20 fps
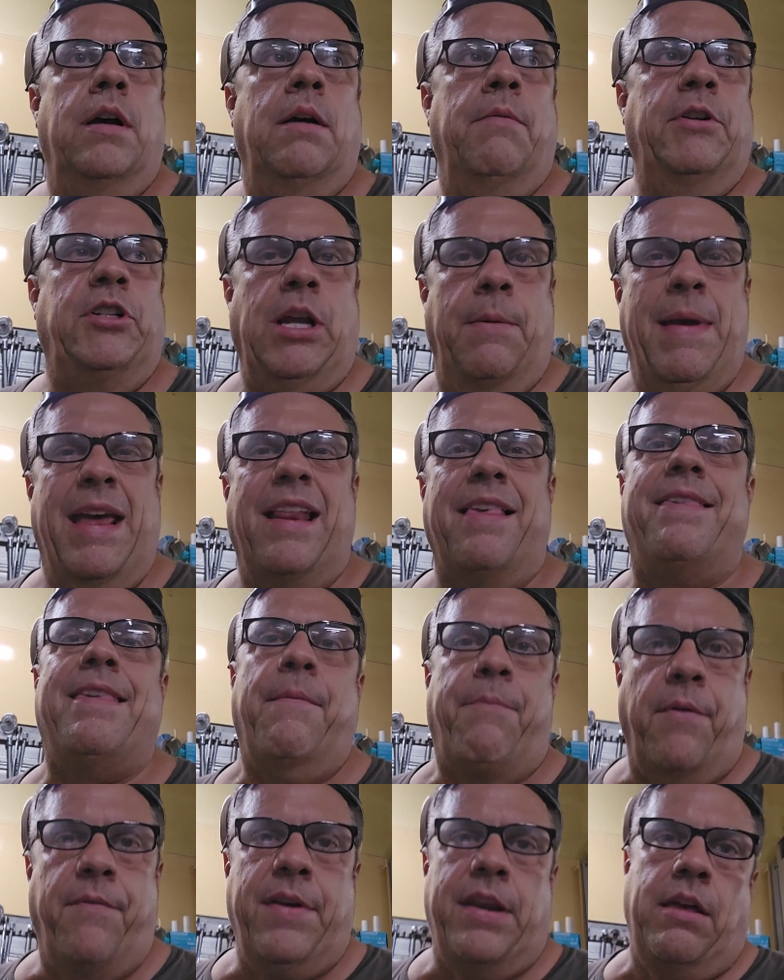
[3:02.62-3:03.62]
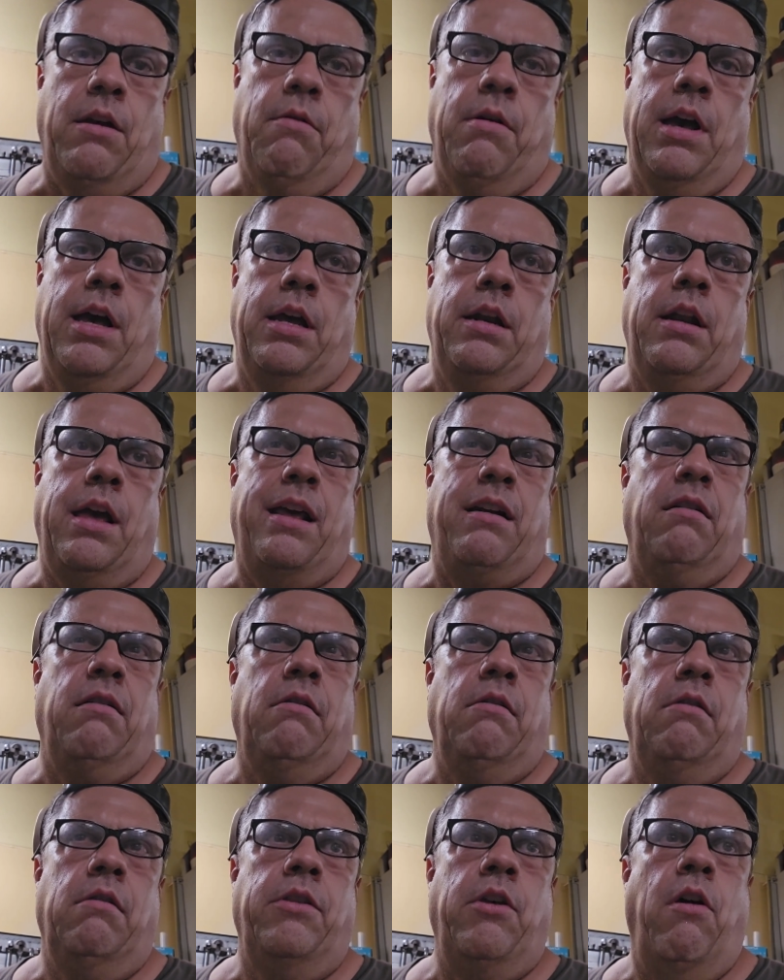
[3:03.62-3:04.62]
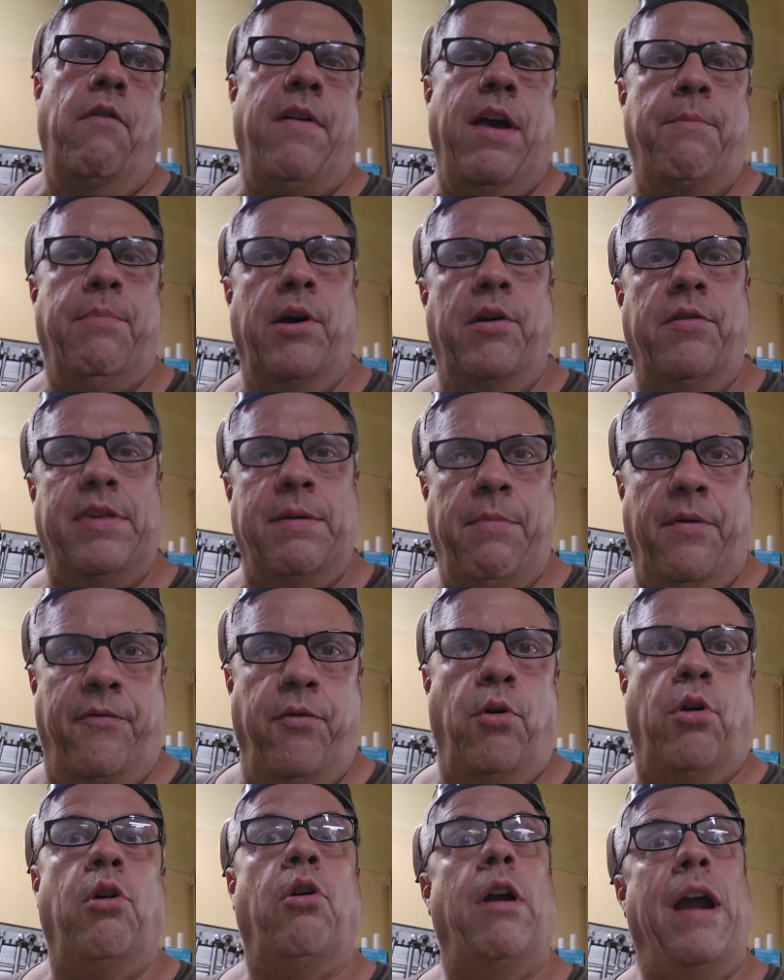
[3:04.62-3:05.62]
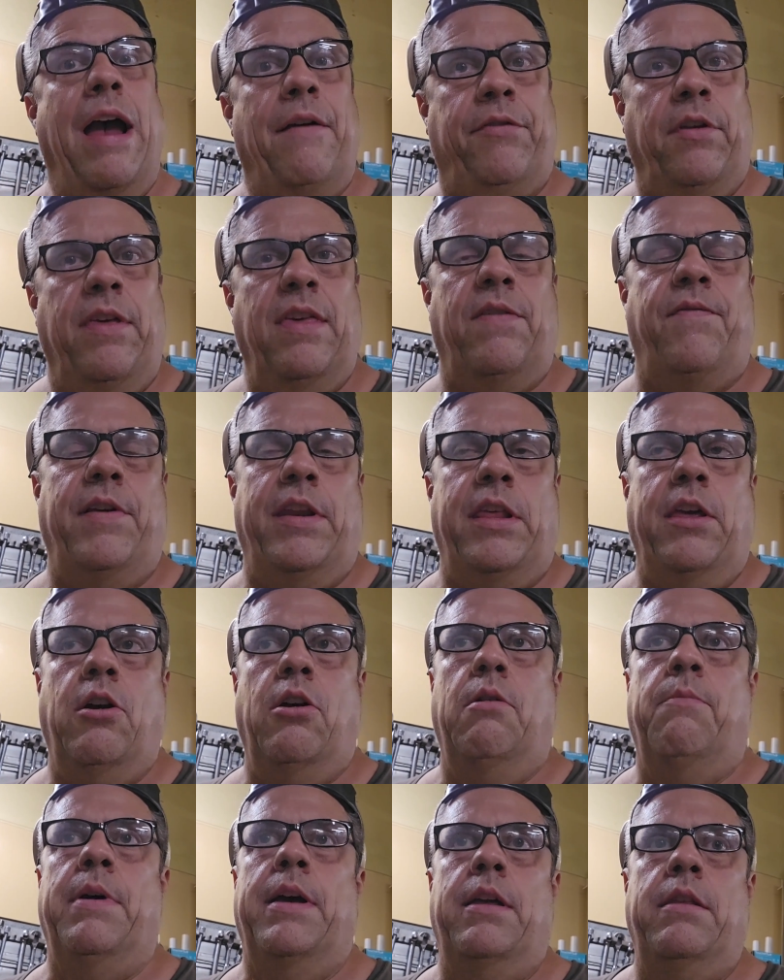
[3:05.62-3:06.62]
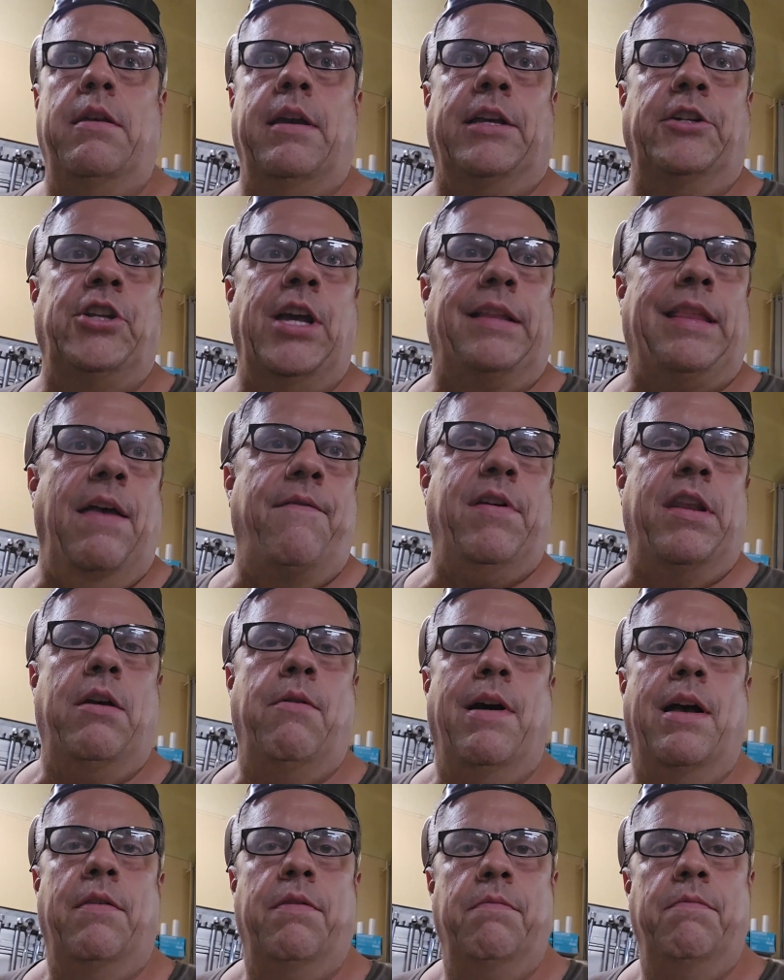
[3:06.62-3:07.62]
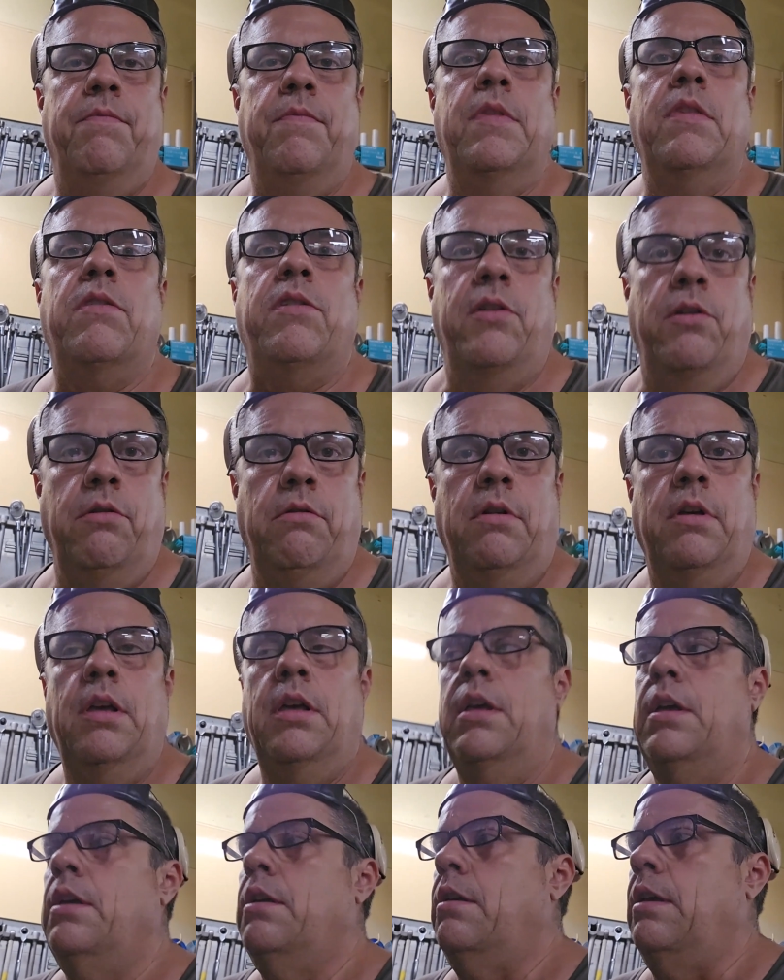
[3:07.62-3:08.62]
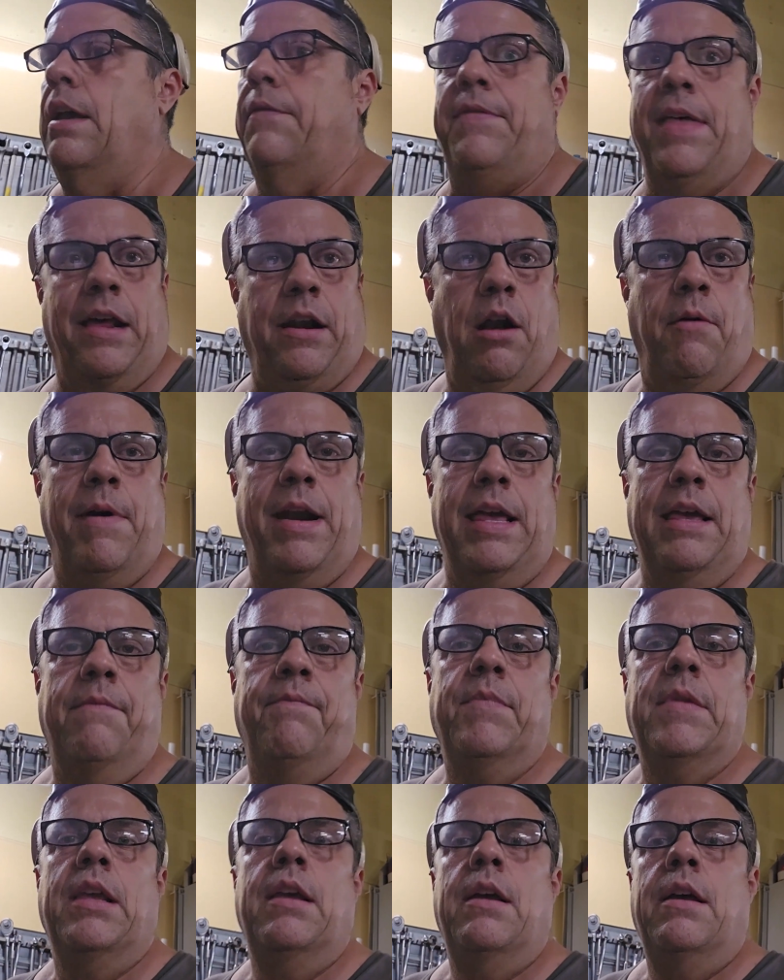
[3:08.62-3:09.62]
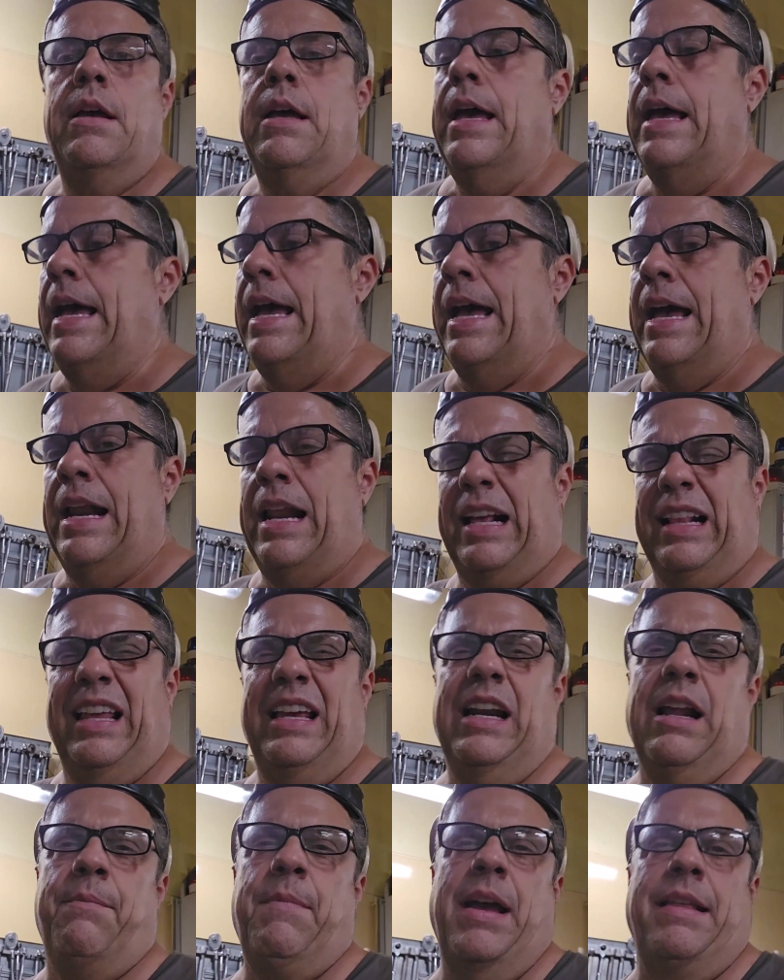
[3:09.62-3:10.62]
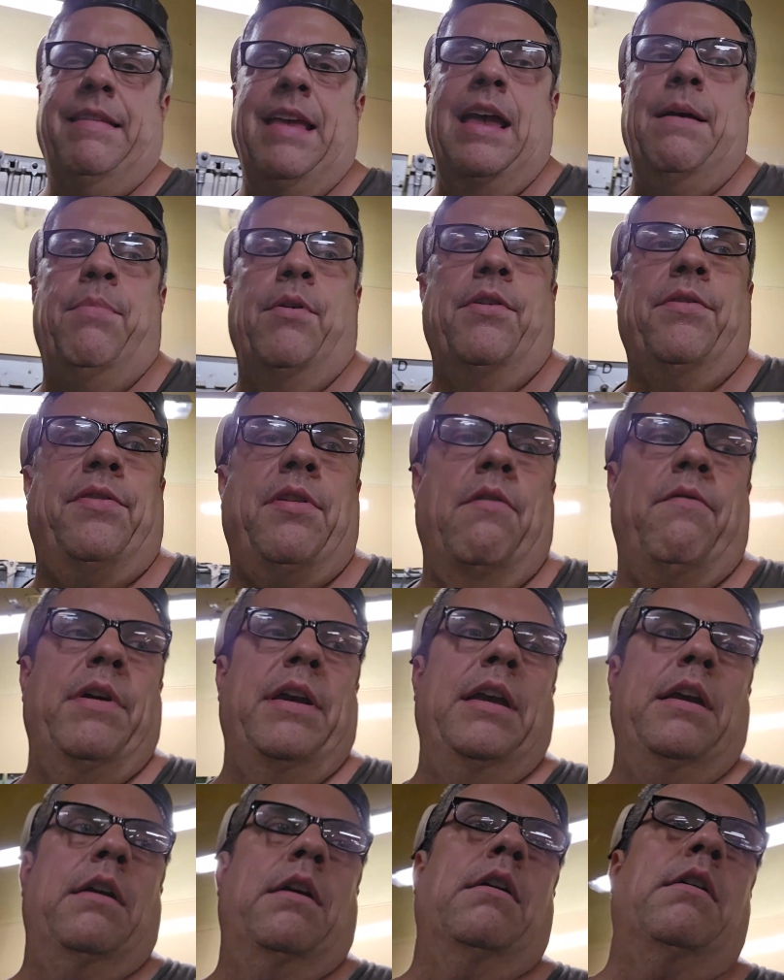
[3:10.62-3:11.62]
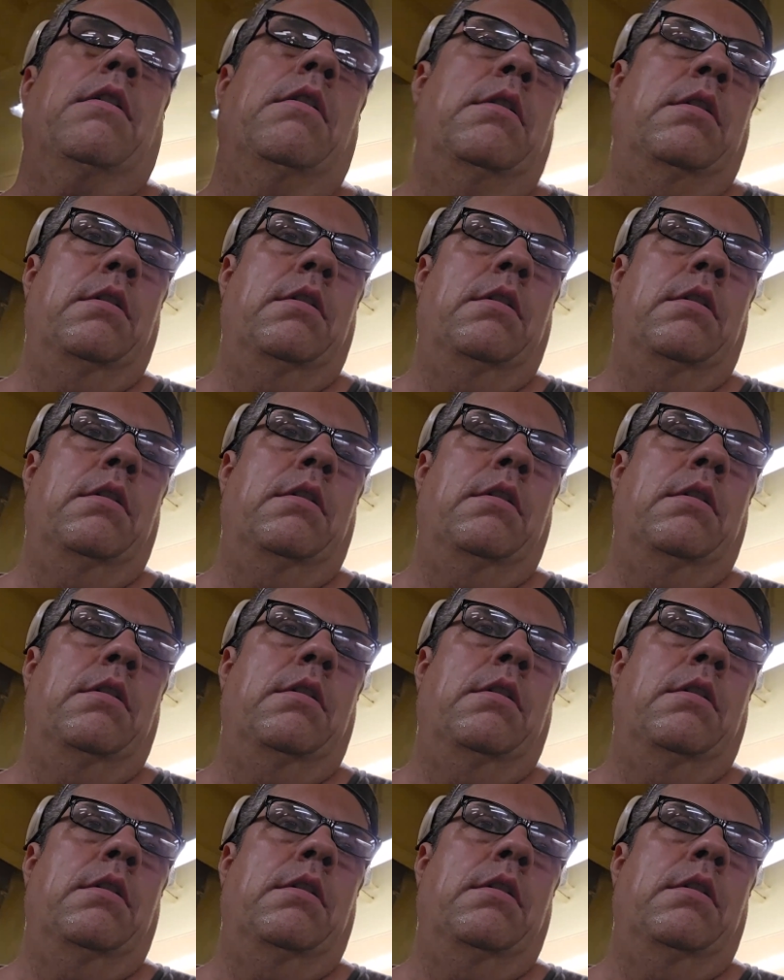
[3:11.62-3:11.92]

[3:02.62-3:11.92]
which I made a separate video on. I don't know if I posted before or after this video, but you can check that video out soon, if not already. And I cleaned up my tables over here.